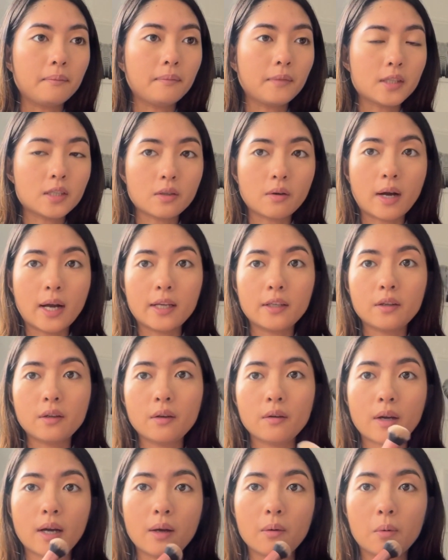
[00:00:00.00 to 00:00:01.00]
So I
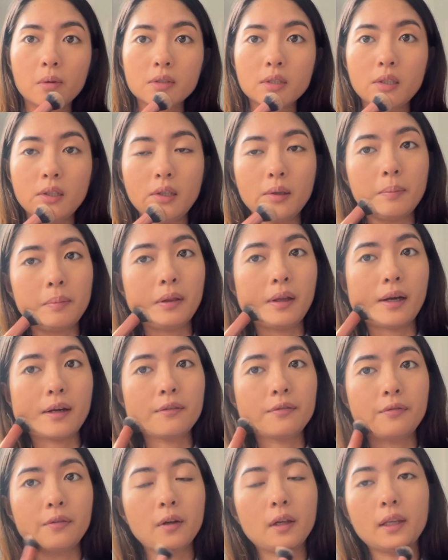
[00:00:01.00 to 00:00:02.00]
know I wasn't going to apply
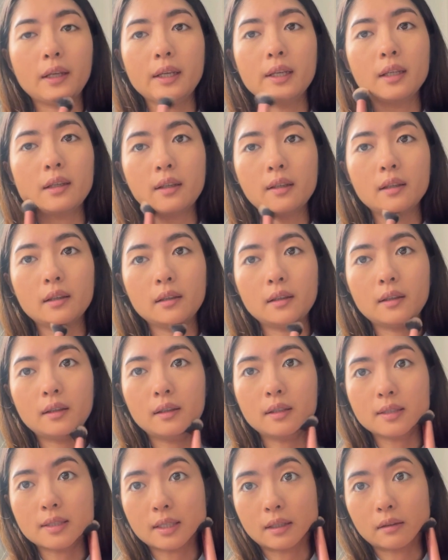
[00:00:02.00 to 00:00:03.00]
for like
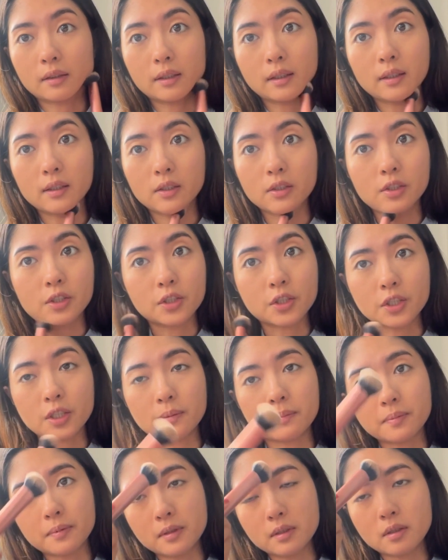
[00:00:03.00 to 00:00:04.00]
consulting
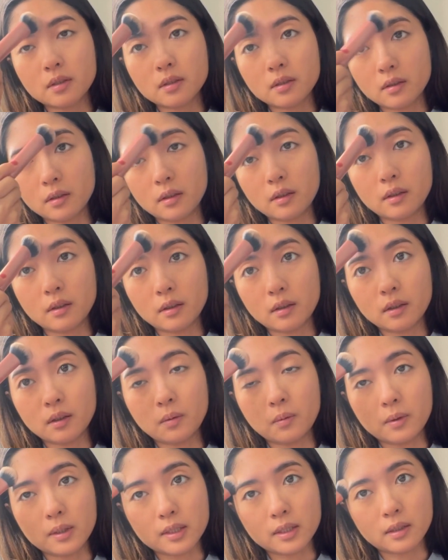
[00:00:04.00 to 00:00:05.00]
internships. It
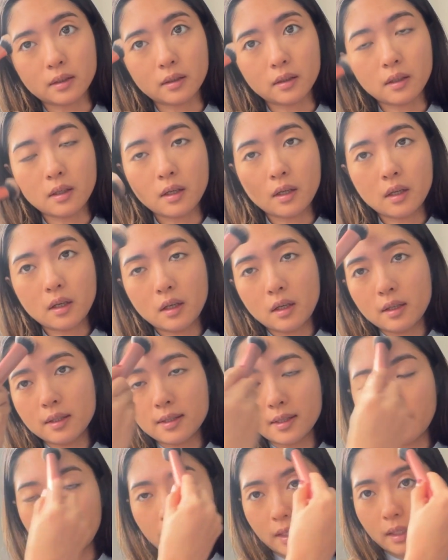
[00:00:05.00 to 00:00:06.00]
wasn't
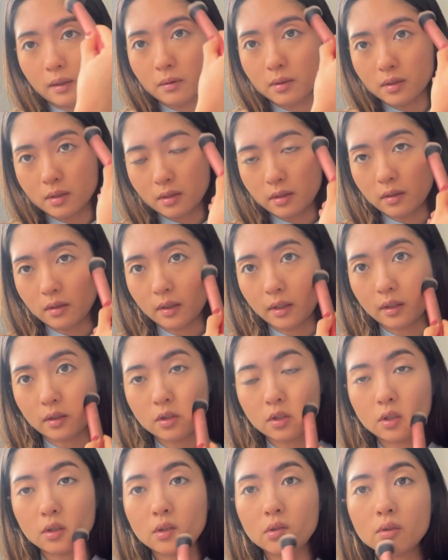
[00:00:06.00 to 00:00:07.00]
something I was looking
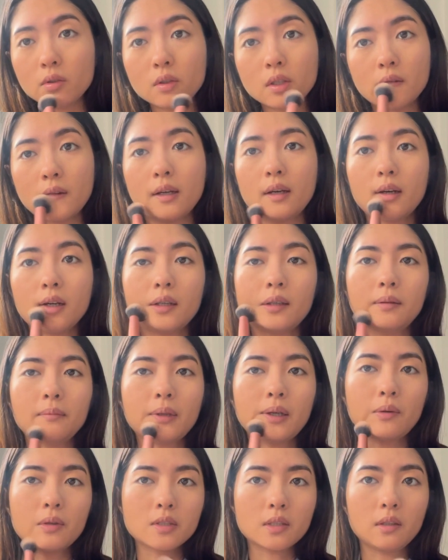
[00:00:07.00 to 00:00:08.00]
to.
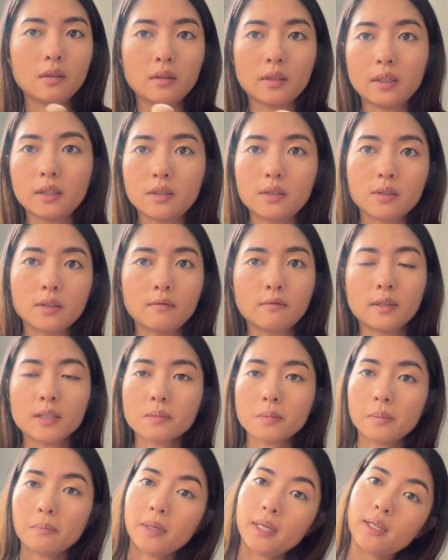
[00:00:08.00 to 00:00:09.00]
I wasn't looking into
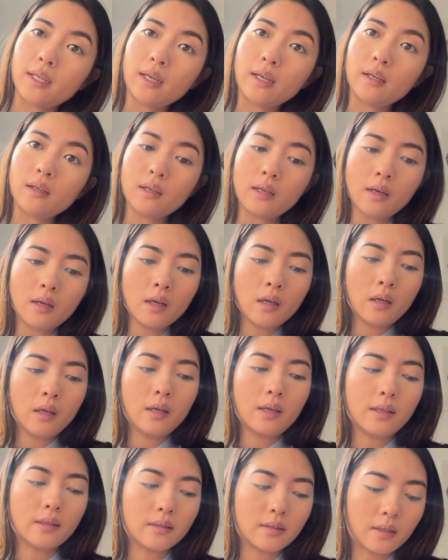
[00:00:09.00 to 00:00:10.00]
investment banking.
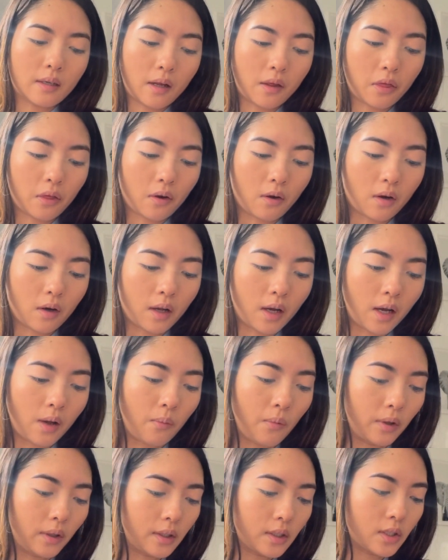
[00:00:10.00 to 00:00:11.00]
Instead, I thought I
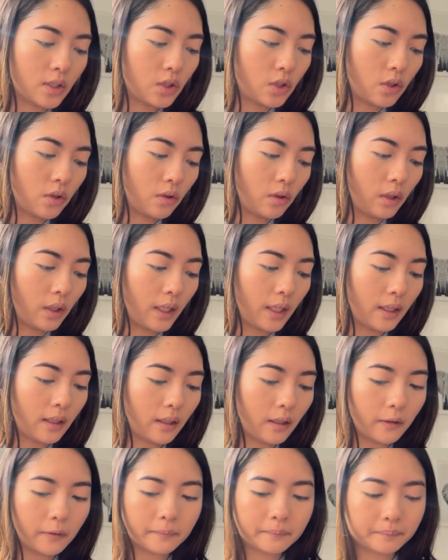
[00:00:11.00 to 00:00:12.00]
wanted to do
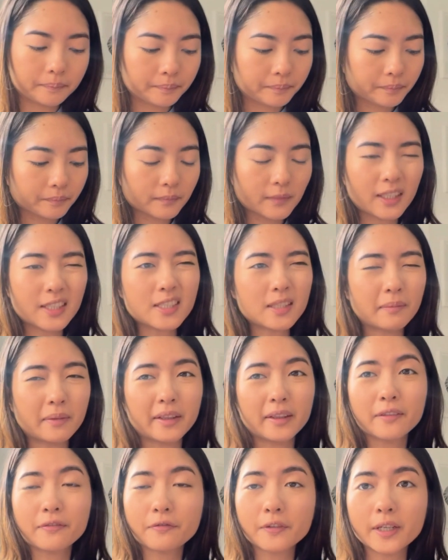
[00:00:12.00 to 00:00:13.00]
like
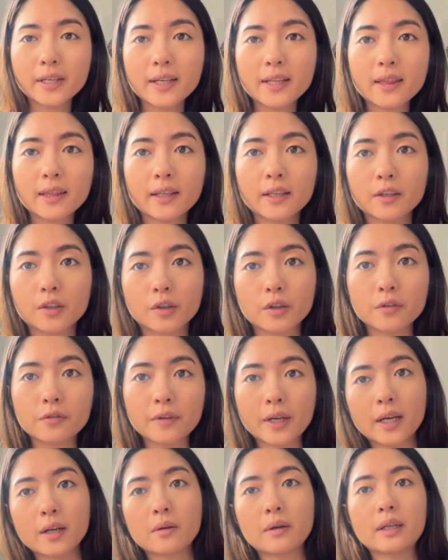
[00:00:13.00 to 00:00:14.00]
something different, like growth
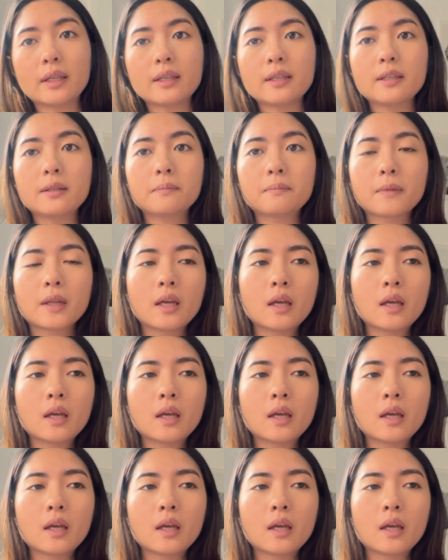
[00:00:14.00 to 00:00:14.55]
equity,